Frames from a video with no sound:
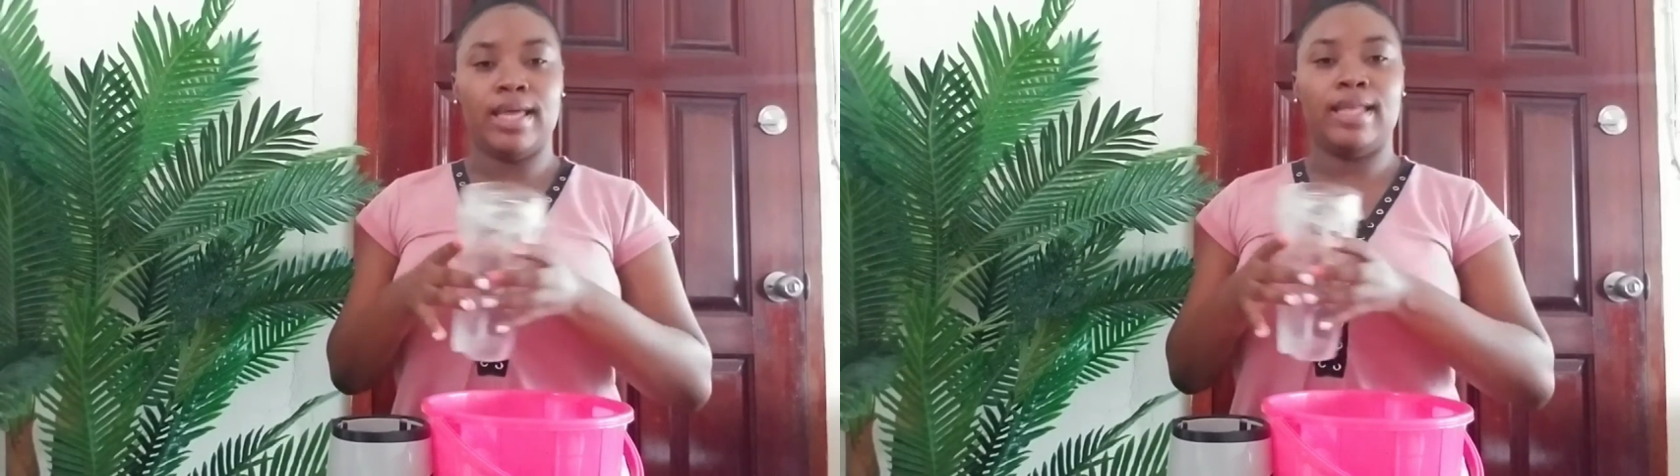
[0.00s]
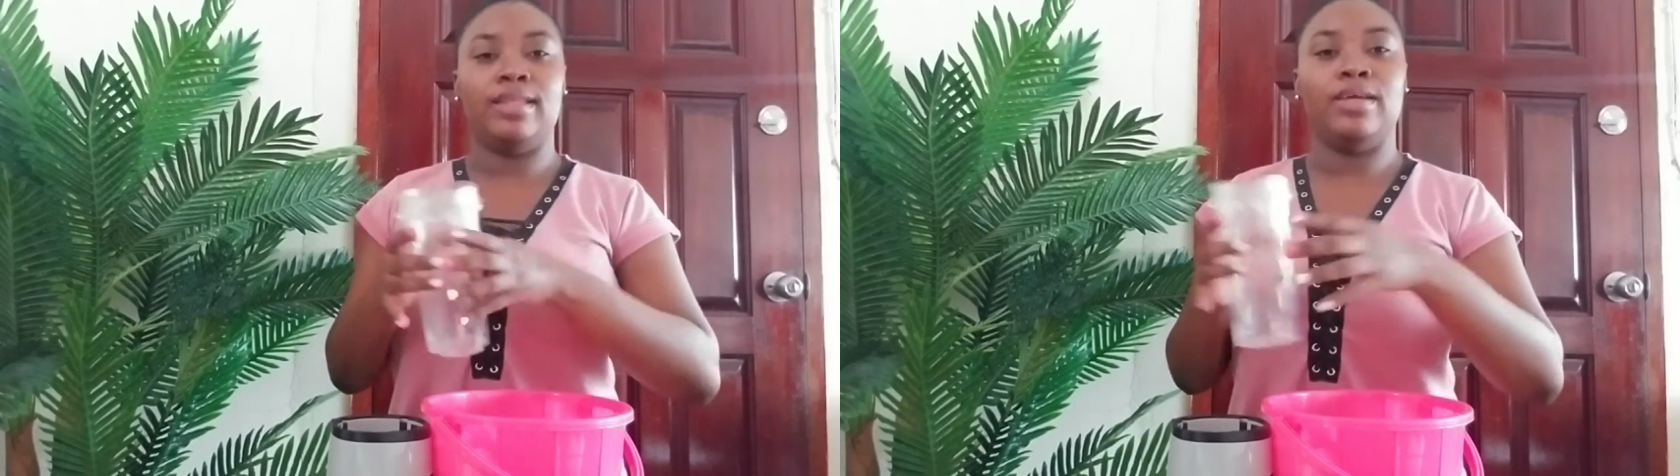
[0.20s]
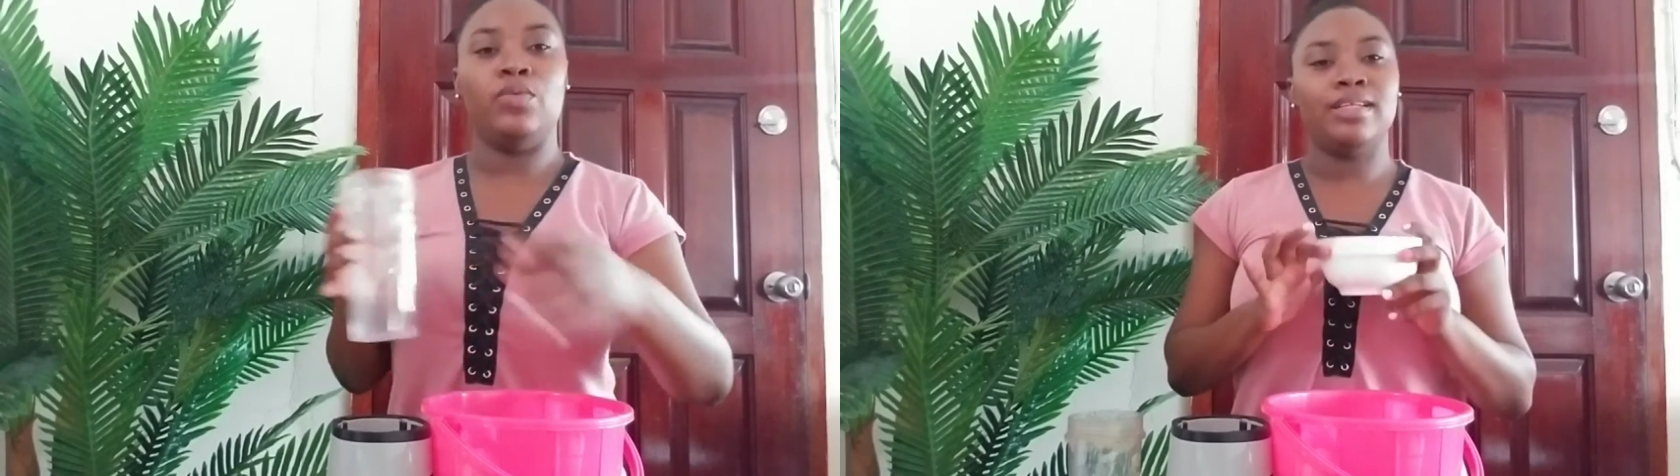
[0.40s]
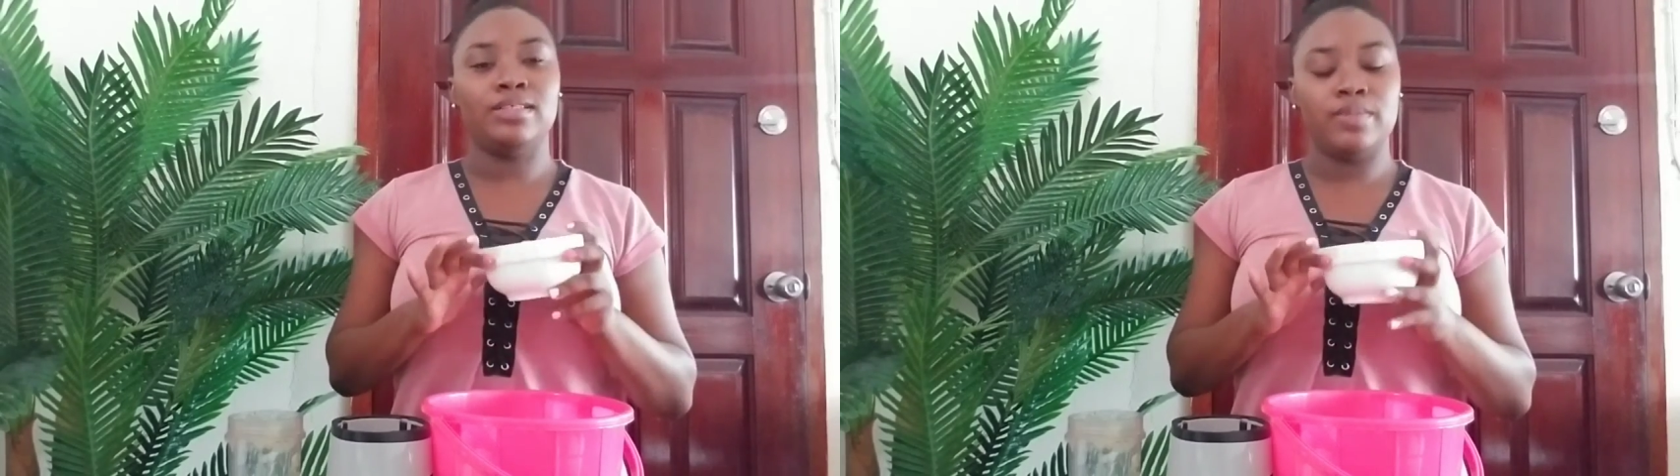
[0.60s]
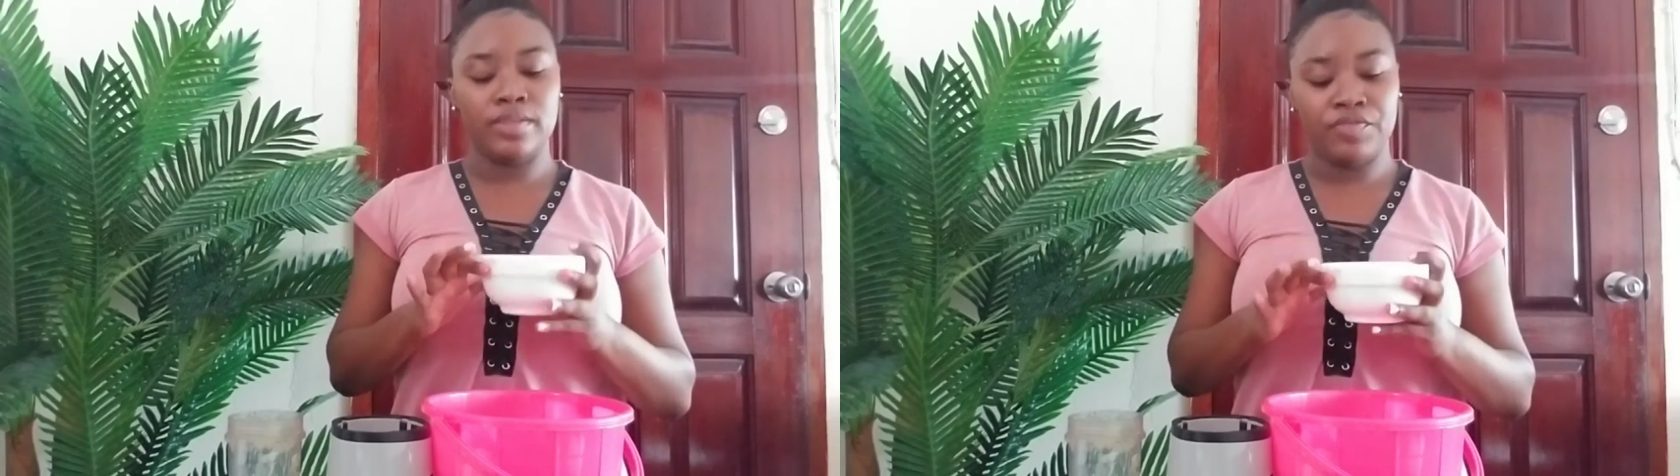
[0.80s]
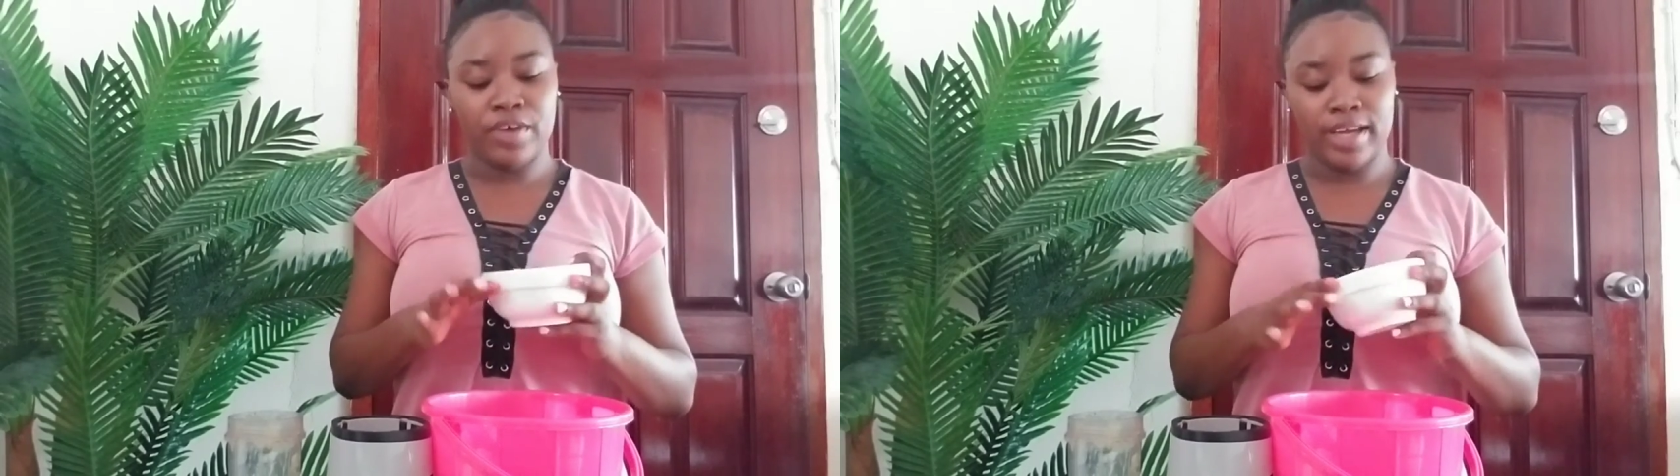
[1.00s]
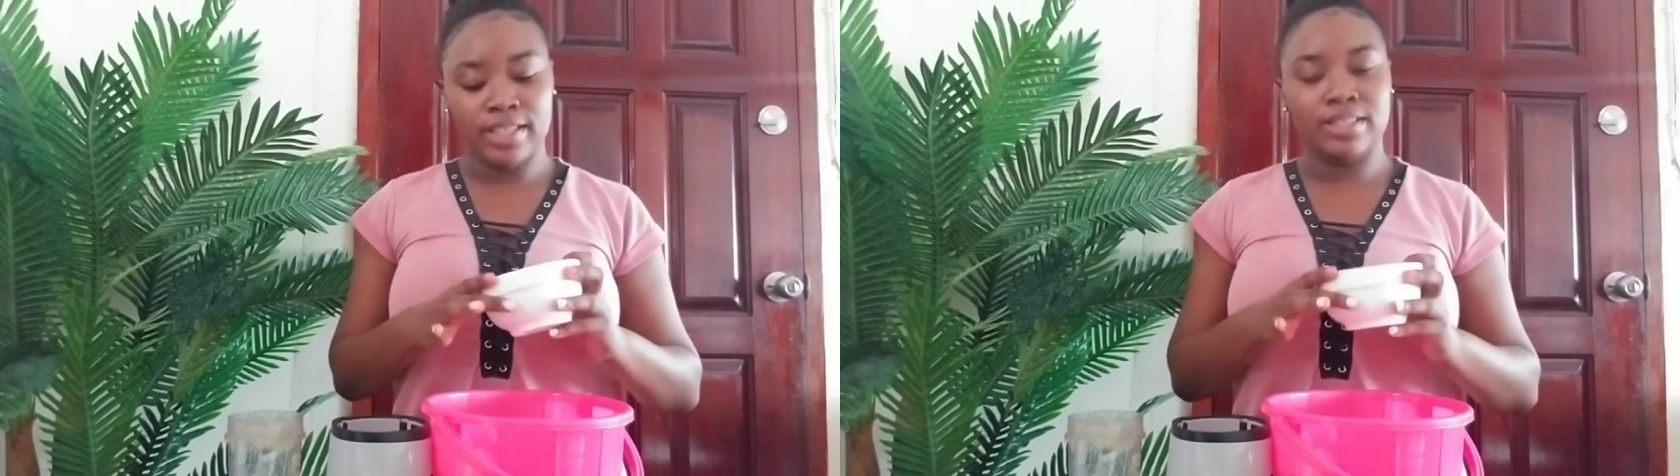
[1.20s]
and then a little bit of rice,